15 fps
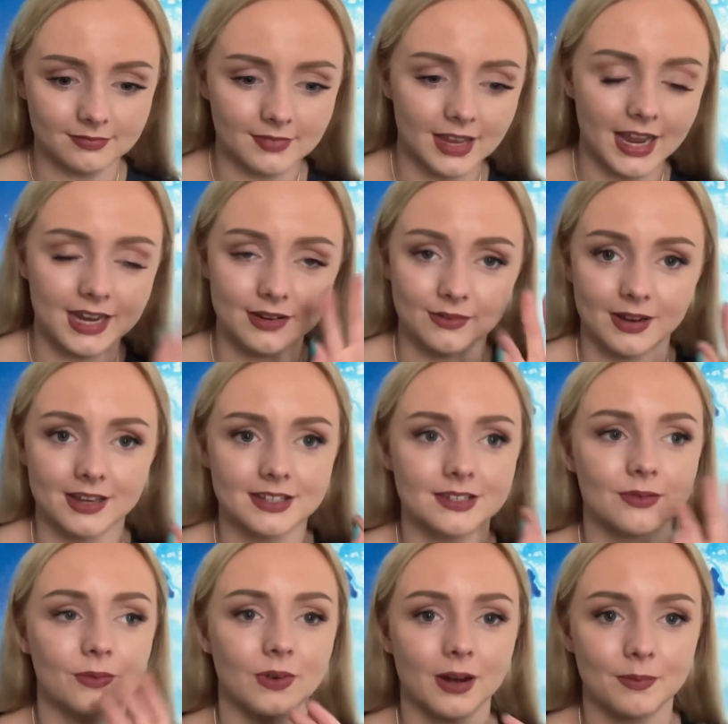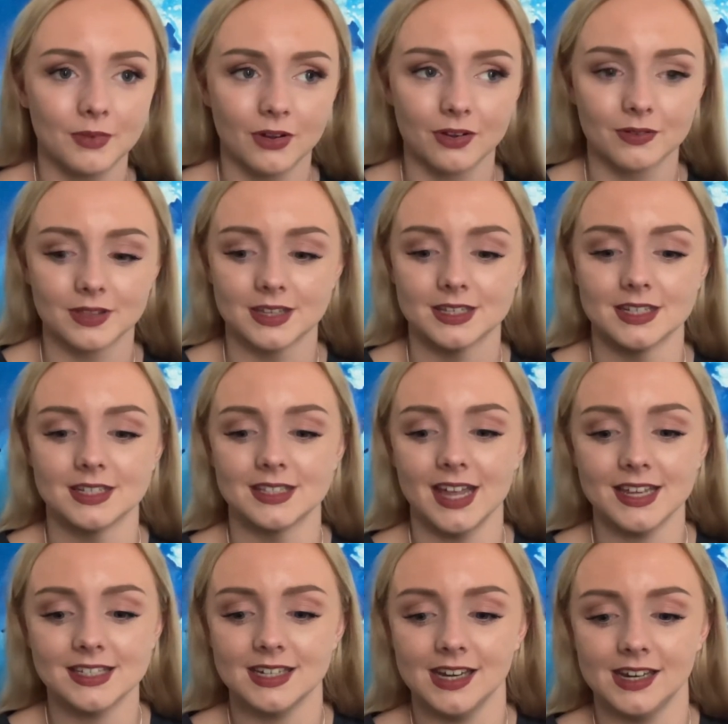Anyways, where I'm going with this is
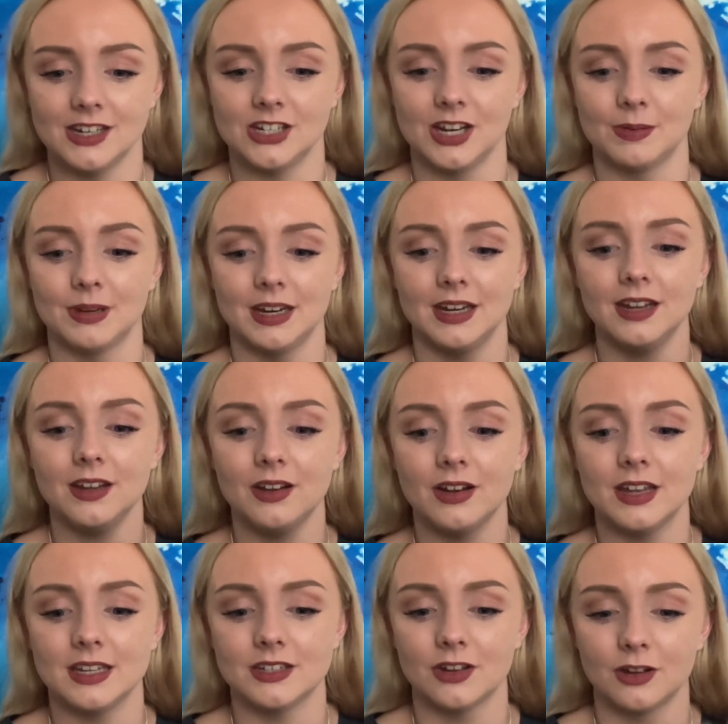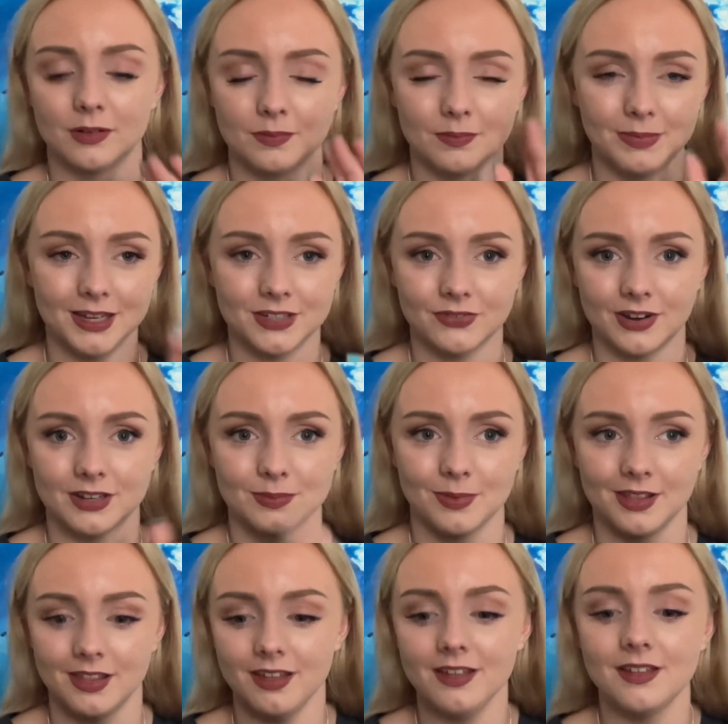that's the energy I'm getting is her best friend's
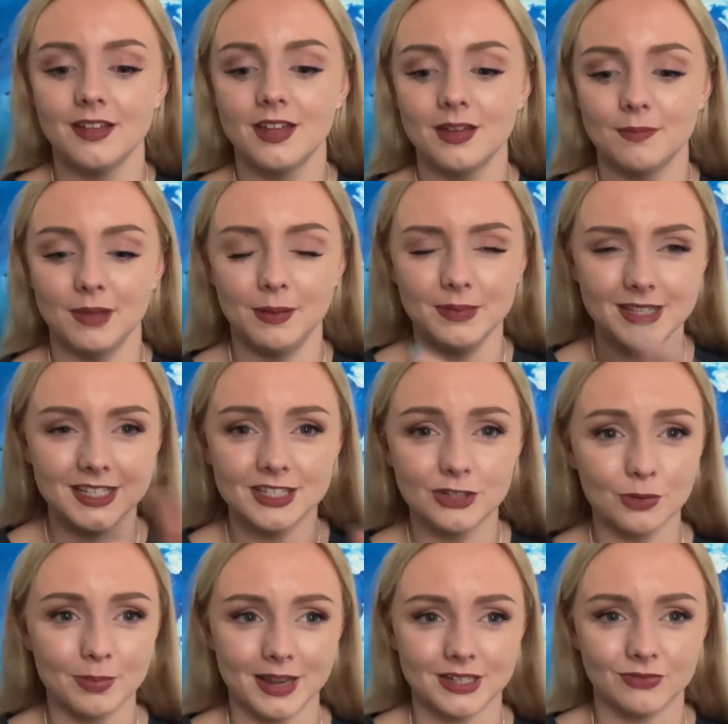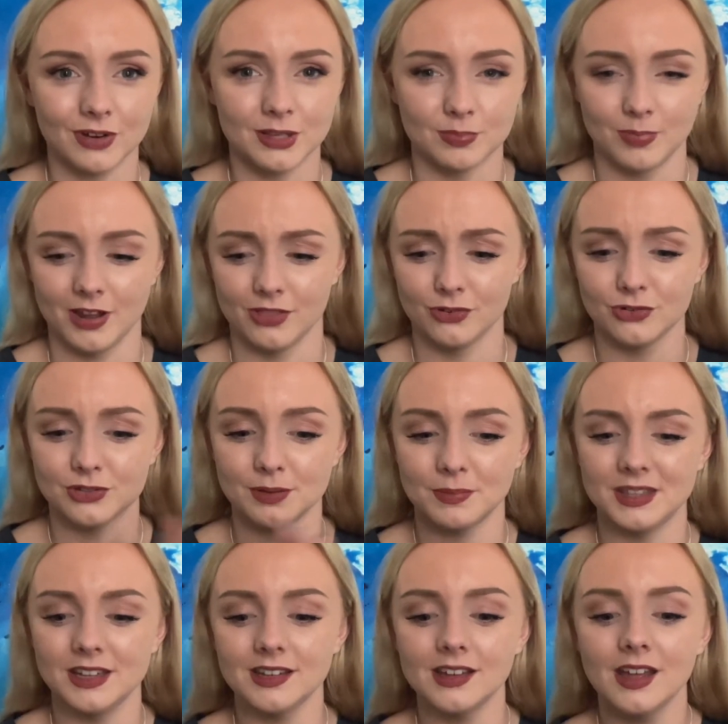brother. Maybe this is your best friend's brother or
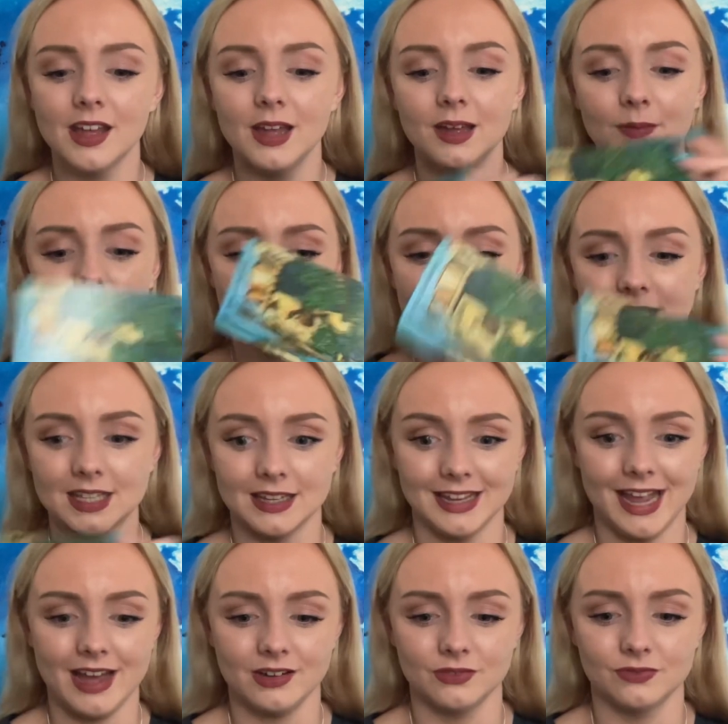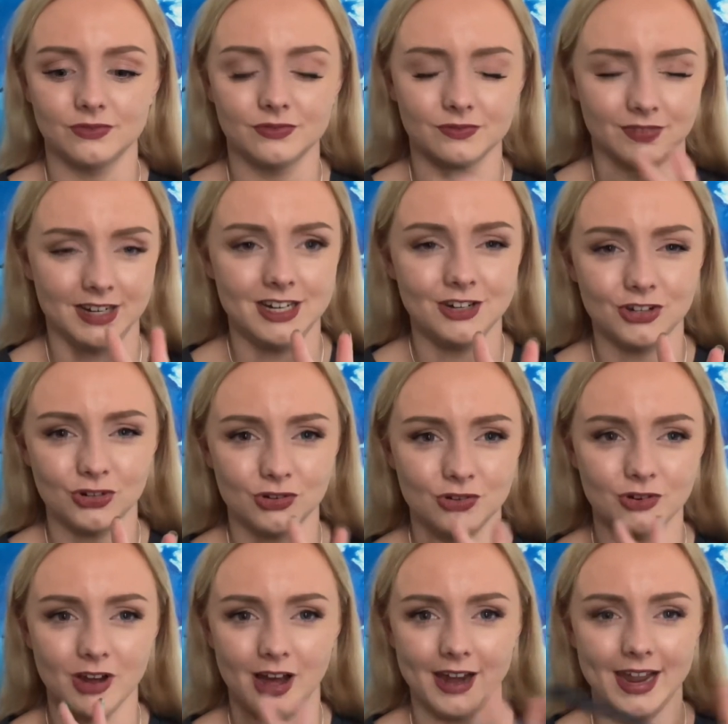something and it's like out of reach or you
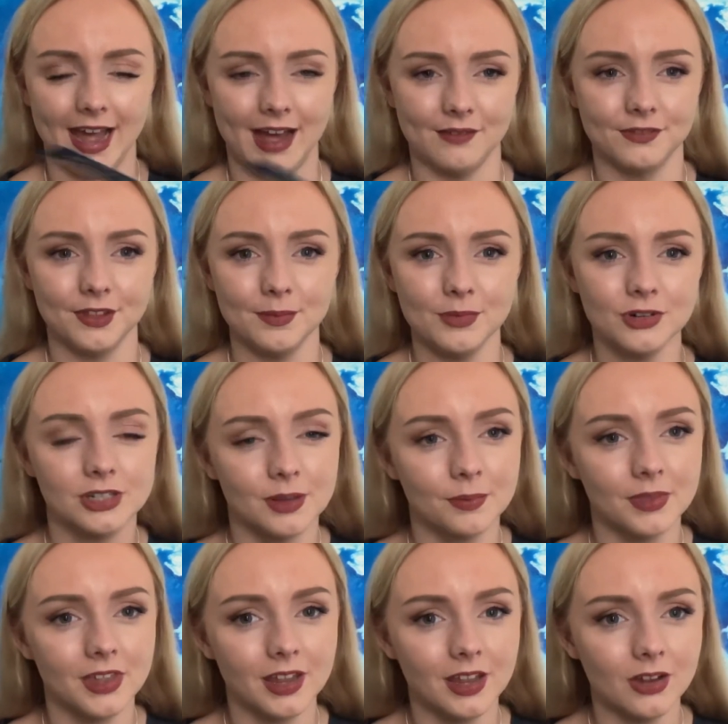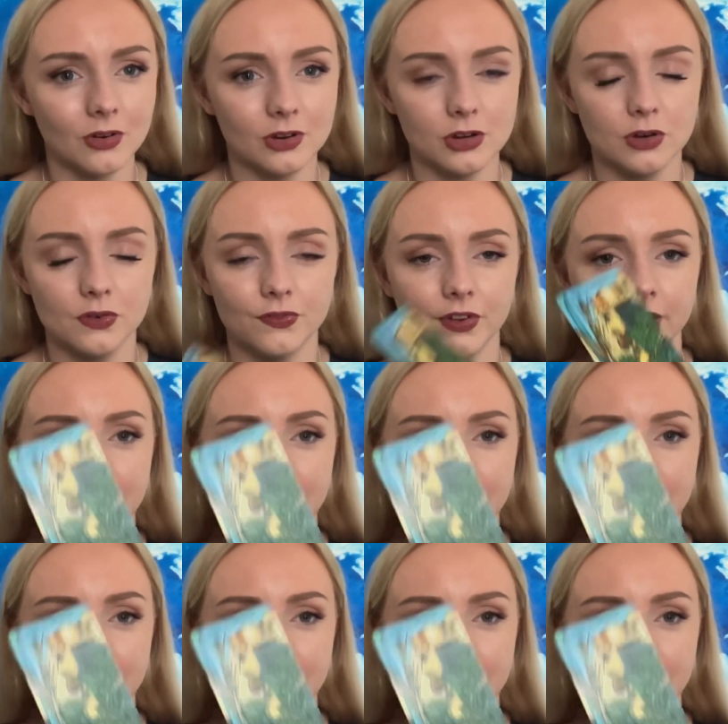can't have them or something or you feel